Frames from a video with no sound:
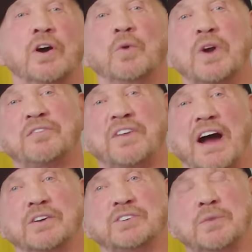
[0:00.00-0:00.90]
What if
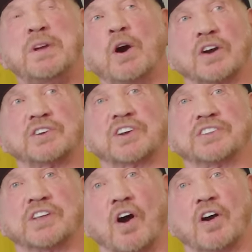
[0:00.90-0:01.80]
I, Jimmy Hart's
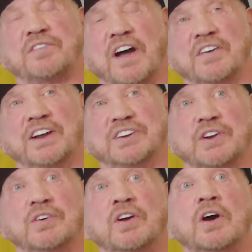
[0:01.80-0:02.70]
got the Hart Foundation.